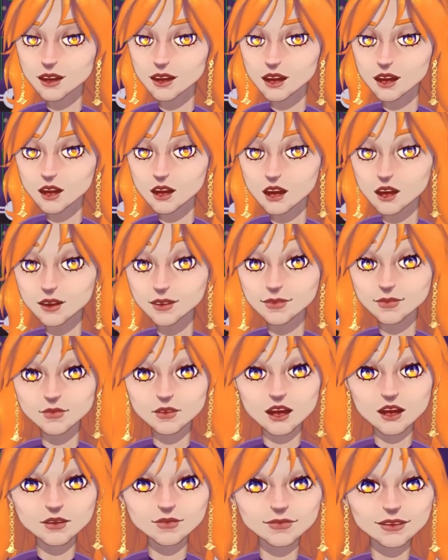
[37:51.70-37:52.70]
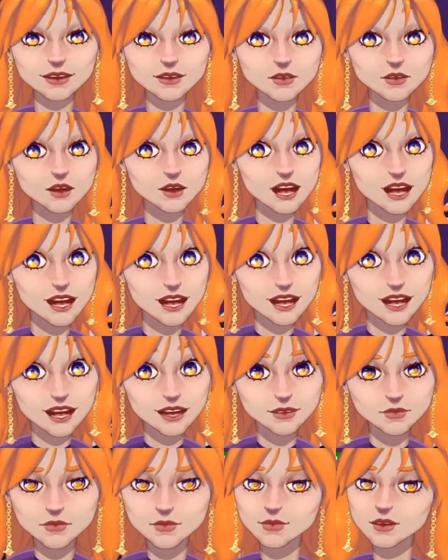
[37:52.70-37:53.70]
Whispers in your
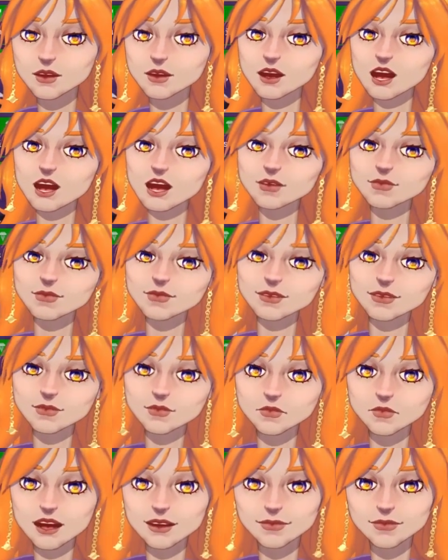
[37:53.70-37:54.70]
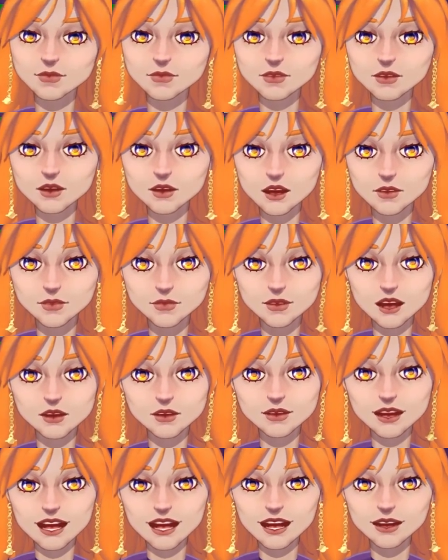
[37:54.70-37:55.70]
head. Fear not. It must be one of
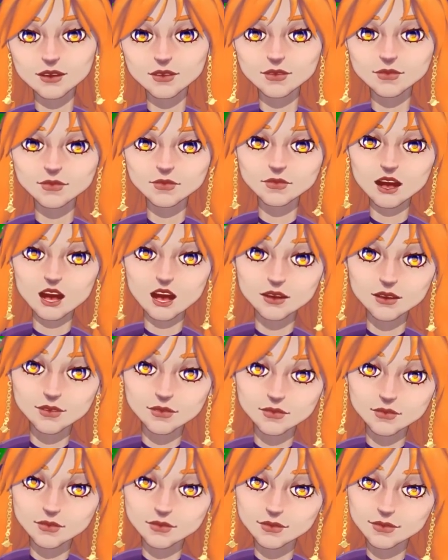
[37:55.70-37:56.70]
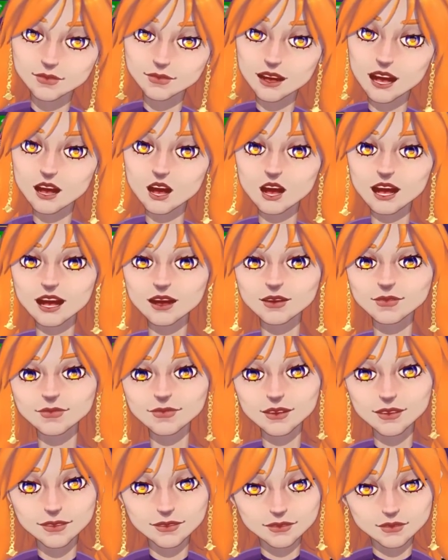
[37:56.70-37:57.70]
our agents calling through the telepathic
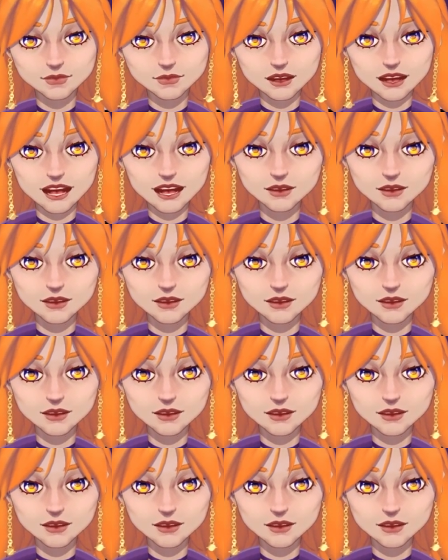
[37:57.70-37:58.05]
system.